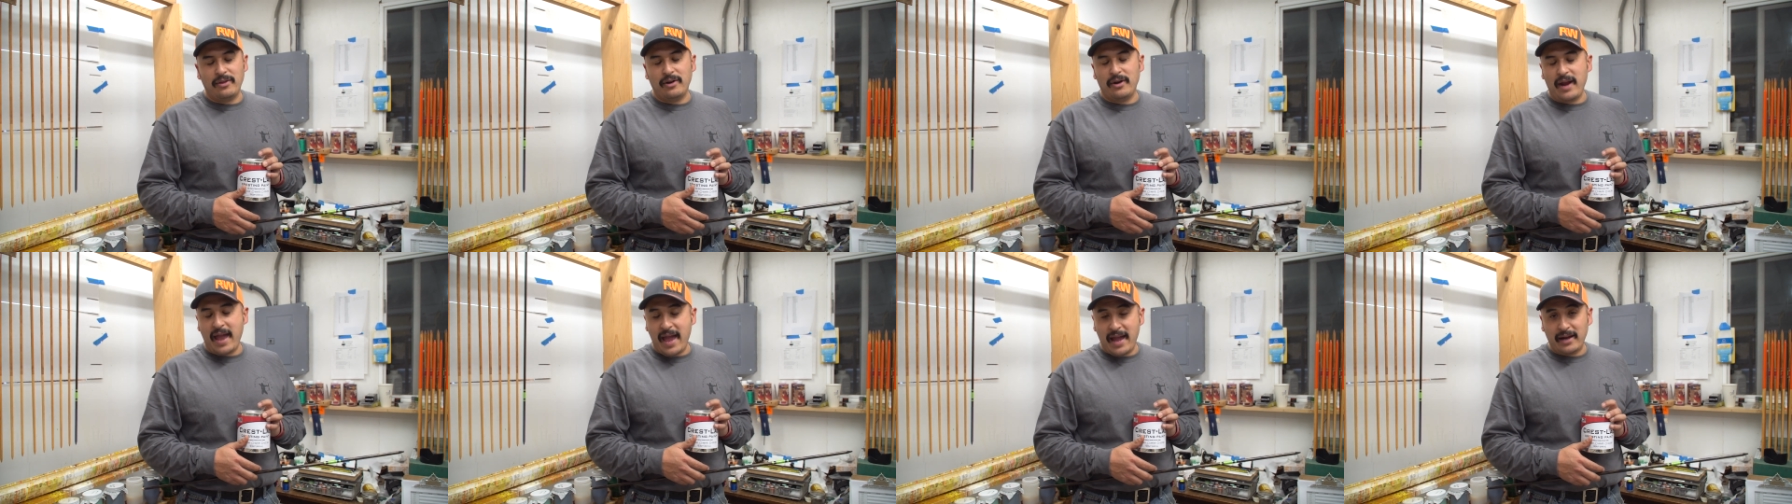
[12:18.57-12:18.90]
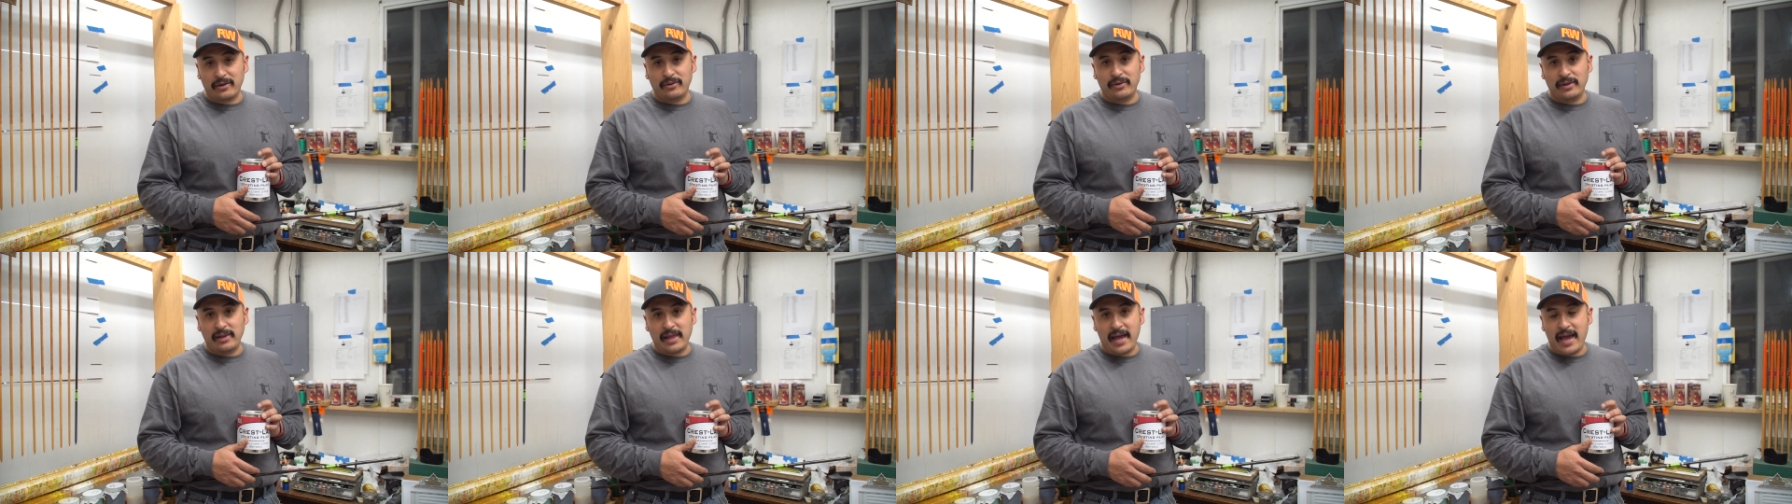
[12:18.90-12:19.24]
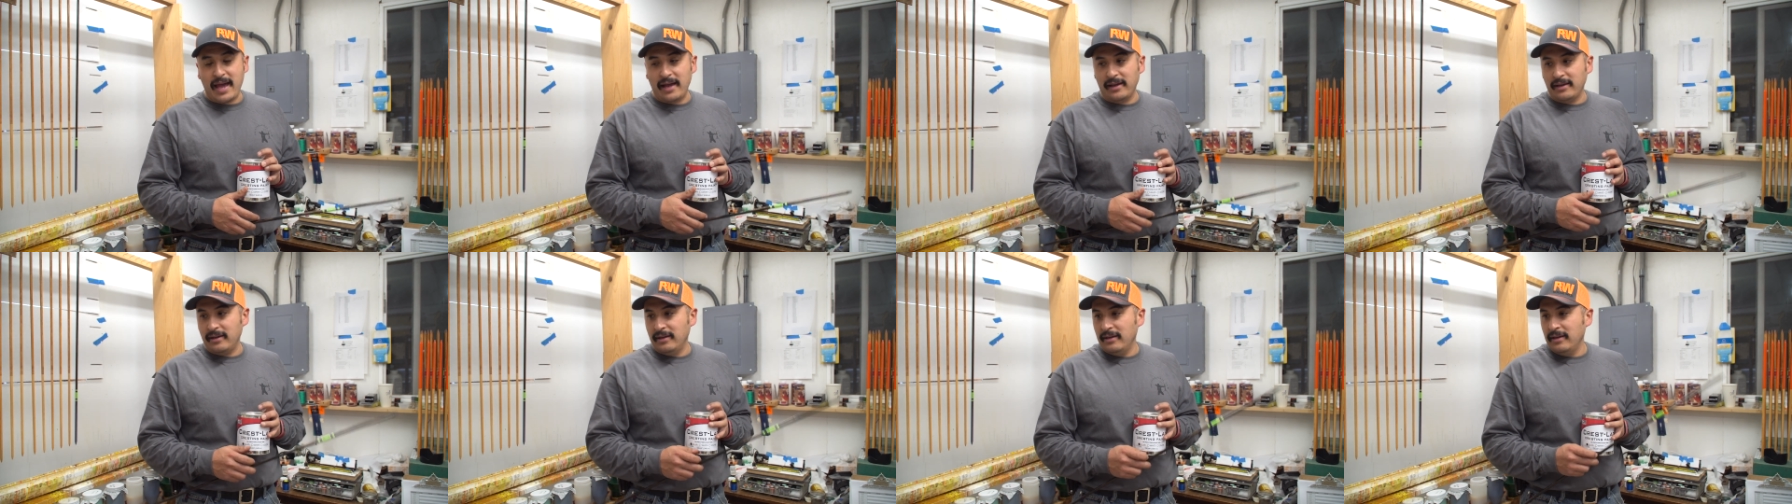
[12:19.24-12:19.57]
their
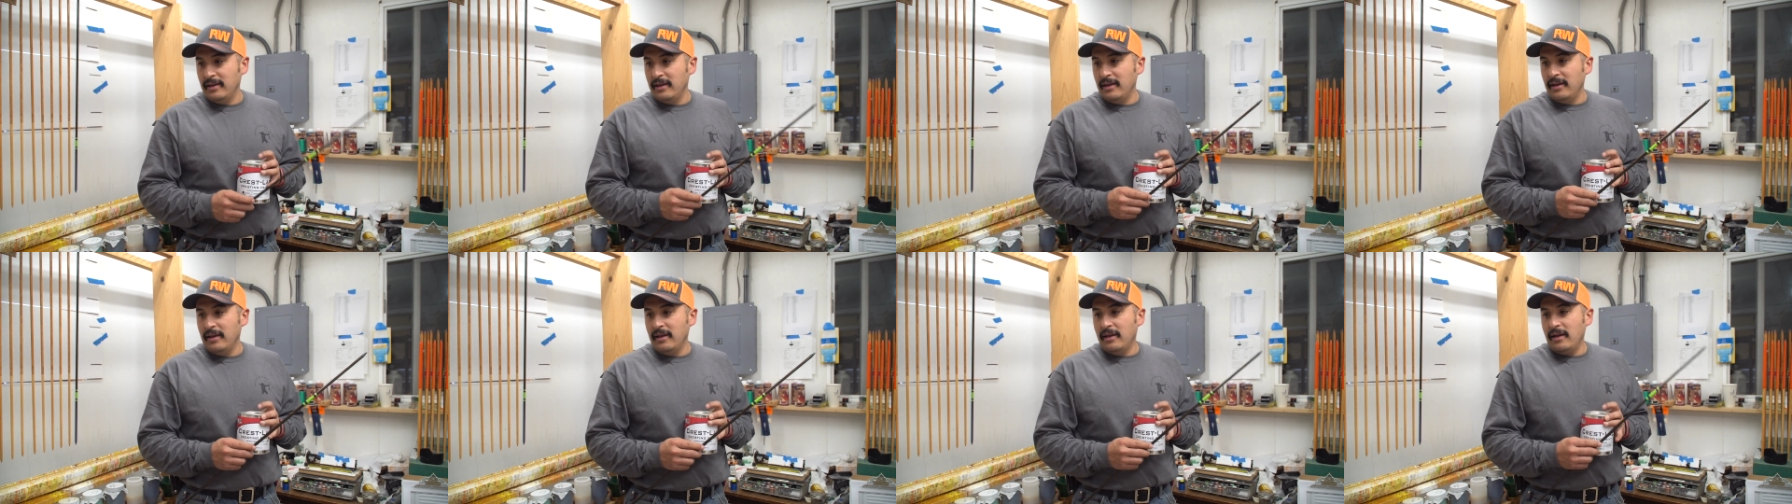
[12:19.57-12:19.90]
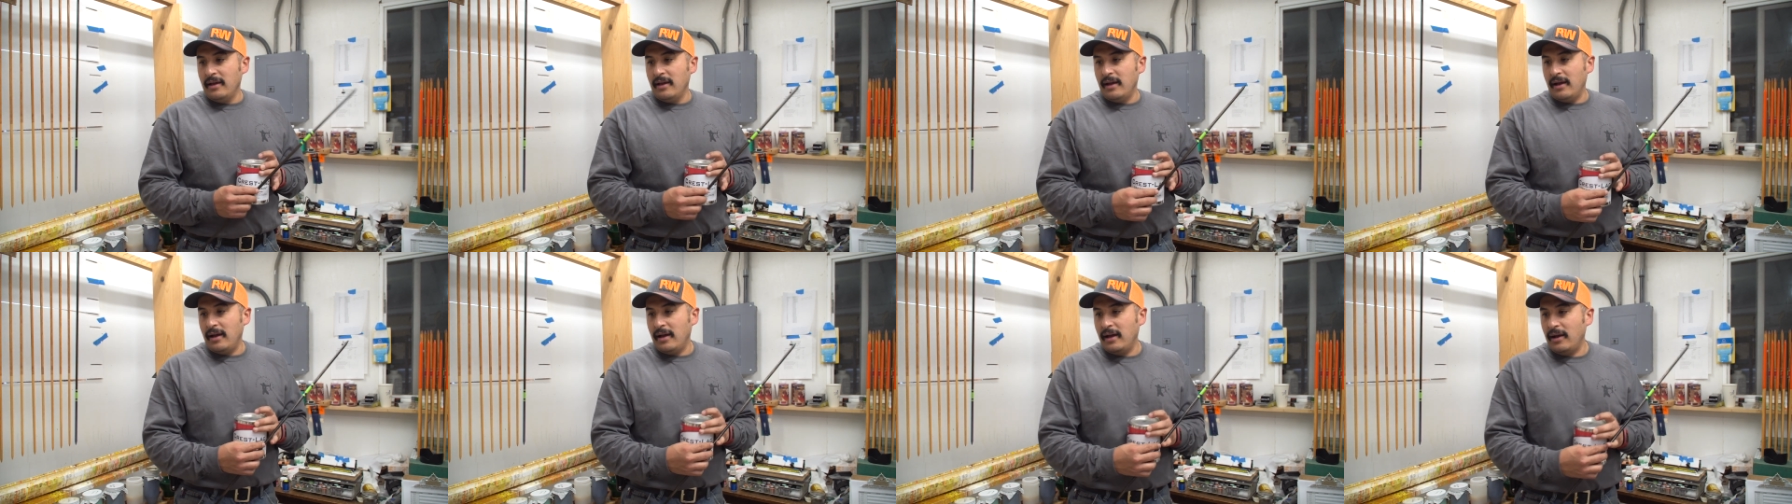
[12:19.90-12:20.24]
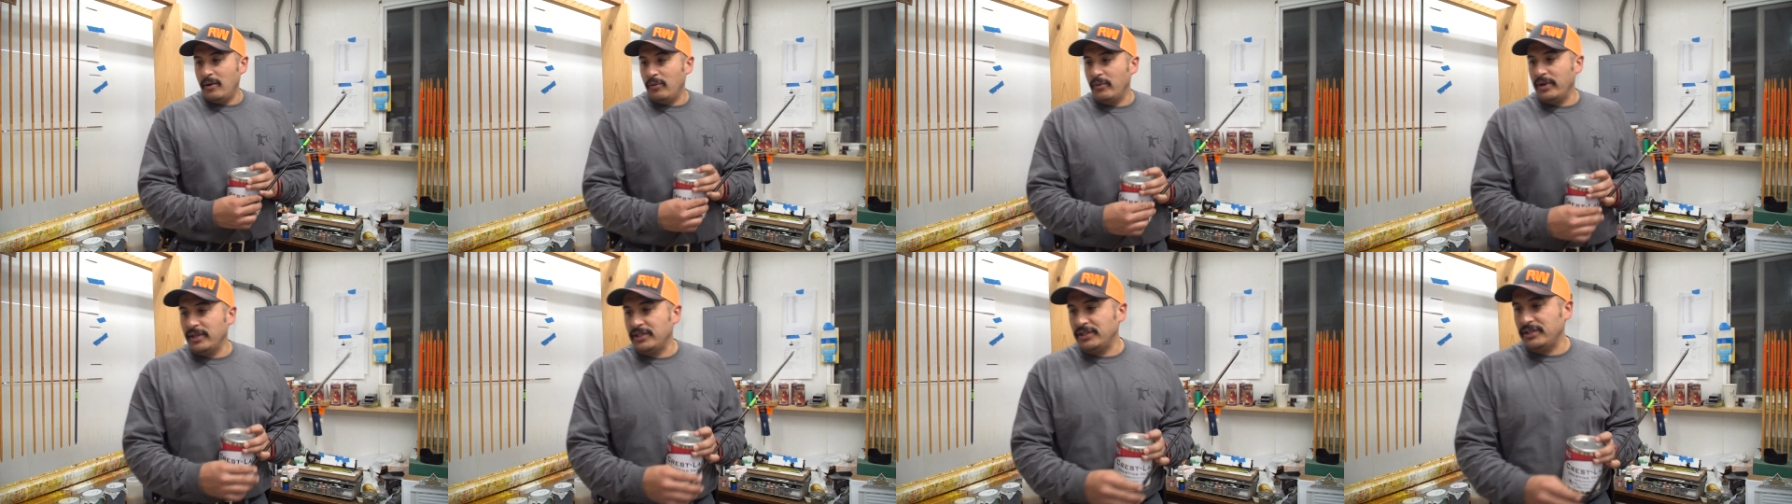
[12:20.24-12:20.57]
Acrylac,
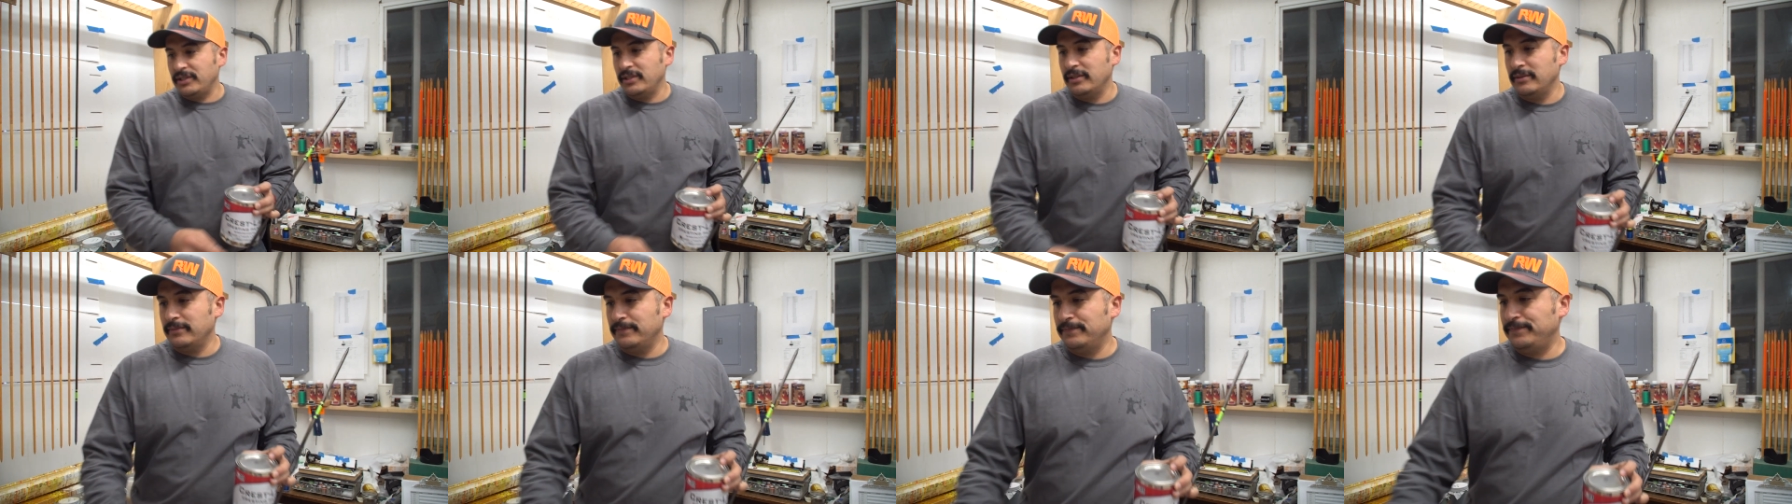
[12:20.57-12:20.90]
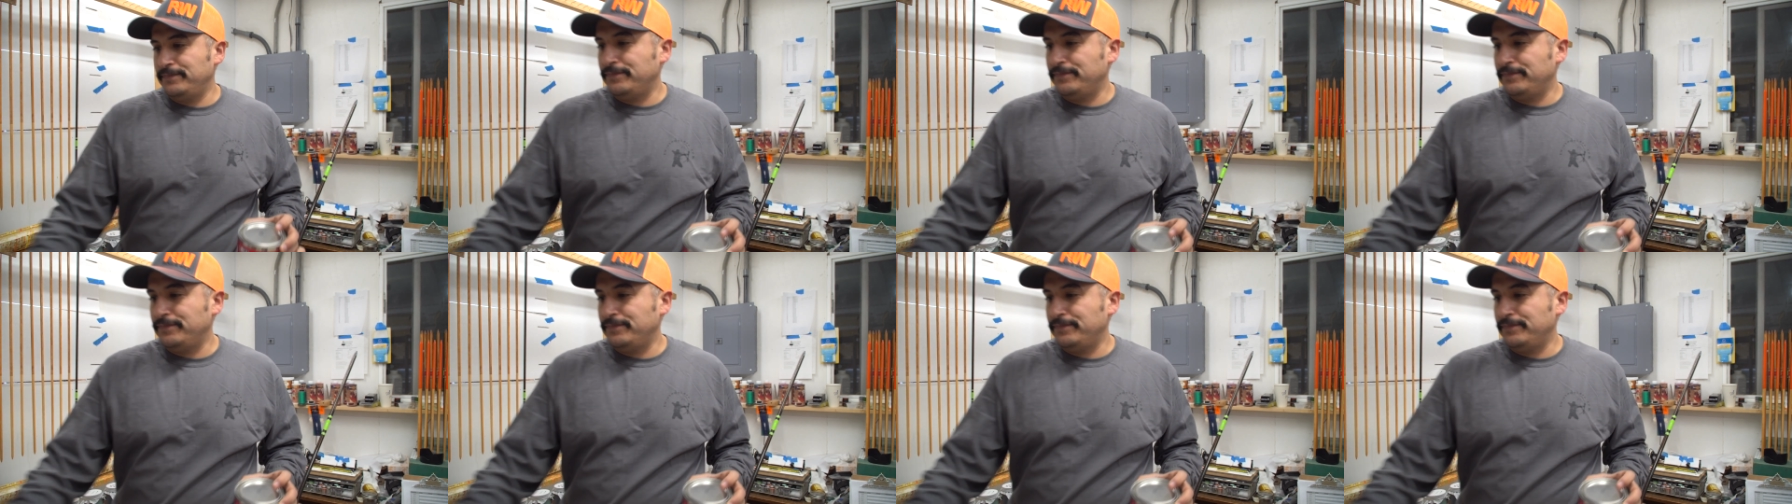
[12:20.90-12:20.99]
uh, which